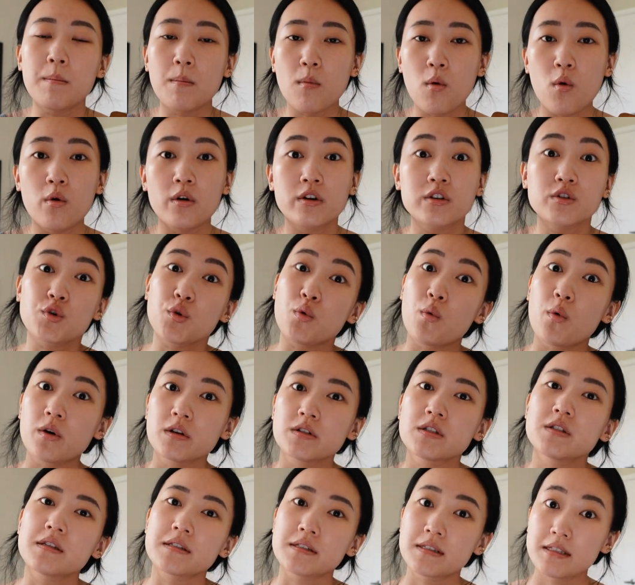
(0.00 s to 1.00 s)
more
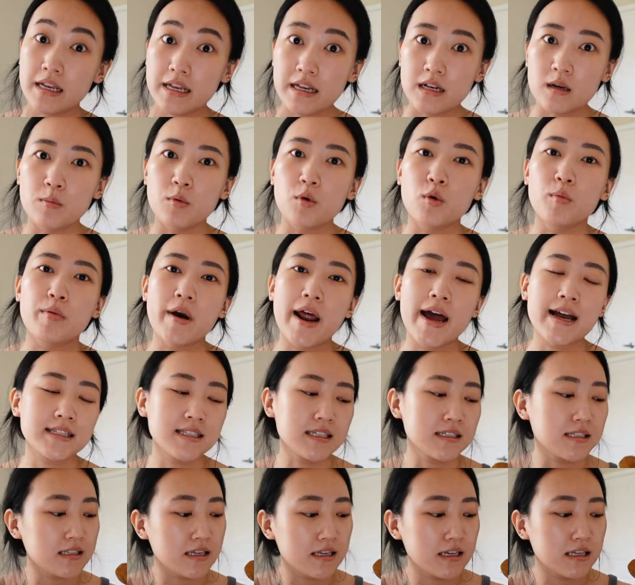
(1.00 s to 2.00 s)
towards sustainable
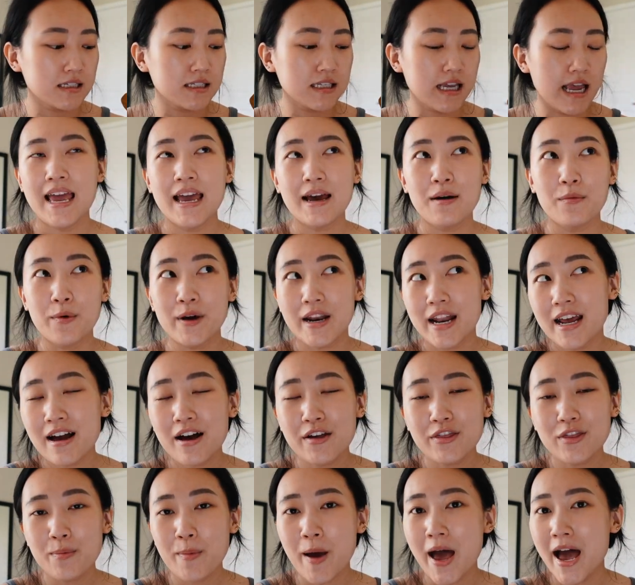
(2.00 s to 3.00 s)
practices. And when I
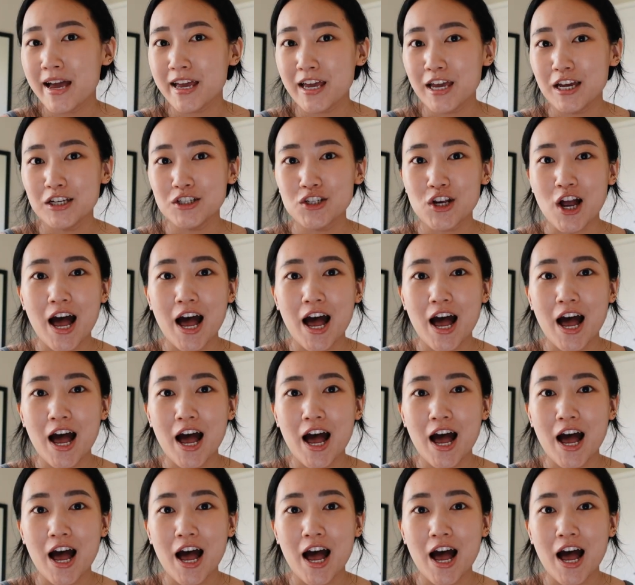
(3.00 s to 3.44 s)
got the package,